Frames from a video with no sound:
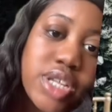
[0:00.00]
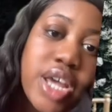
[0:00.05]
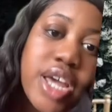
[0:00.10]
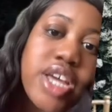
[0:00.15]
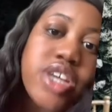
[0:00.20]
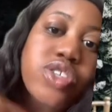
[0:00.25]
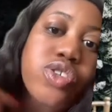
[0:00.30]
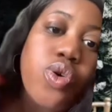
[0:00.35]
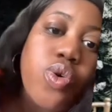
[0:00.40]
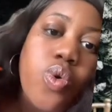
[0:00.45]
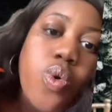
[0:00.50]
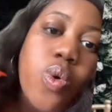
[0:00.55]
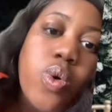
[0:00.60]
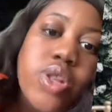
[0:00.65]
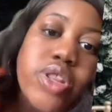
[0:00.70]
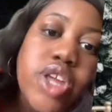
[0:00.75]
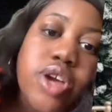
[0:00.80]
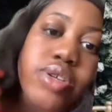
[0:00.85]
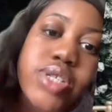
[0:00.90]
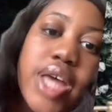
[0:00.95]
So
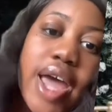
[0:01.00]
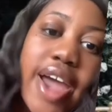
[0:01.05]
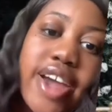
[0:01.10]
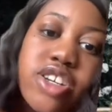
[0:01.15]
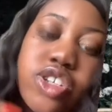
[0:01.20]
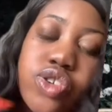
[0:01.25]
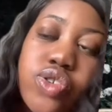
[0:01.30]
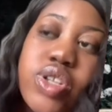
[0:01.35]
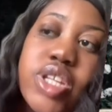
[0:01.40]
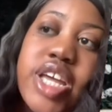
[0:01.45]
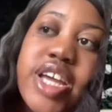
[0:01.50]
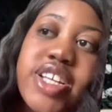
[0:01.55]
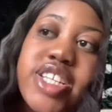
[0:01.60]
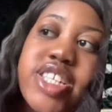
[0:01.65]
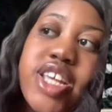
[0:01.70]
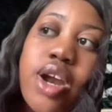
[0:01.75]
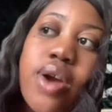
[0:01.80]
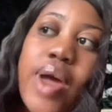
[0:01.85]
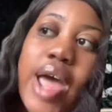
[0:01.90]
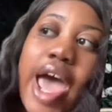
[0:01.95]
there's extra things that
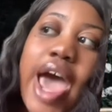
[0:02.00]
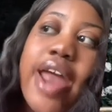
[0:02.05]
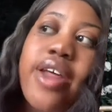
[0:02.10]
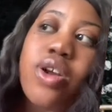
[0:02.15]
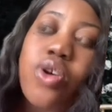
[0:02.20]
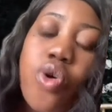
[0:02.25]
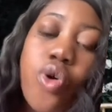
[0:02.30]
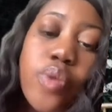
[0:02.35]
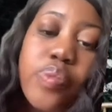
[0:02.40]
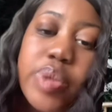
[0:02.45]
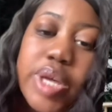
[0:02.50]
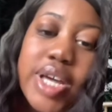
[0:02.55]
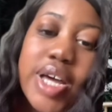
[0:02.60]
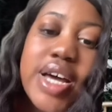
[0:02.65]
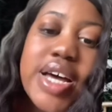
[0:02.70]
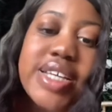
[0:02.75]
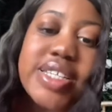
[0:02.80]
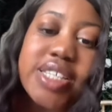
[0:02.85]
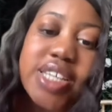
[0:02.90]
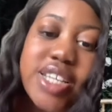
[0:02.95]
are added on
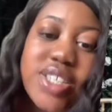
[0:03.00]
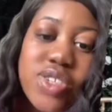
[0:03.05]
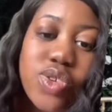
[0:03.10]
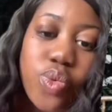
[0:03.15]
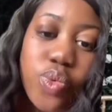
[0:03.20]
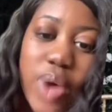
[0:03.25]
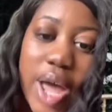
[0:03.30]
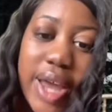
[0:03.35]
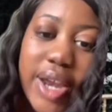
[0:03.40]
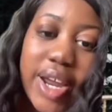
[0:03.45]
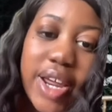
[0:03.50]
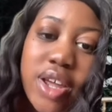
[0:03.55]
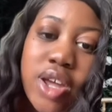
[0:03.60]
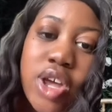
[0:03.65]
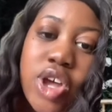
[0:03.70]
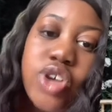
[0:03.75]
because it's a wedding.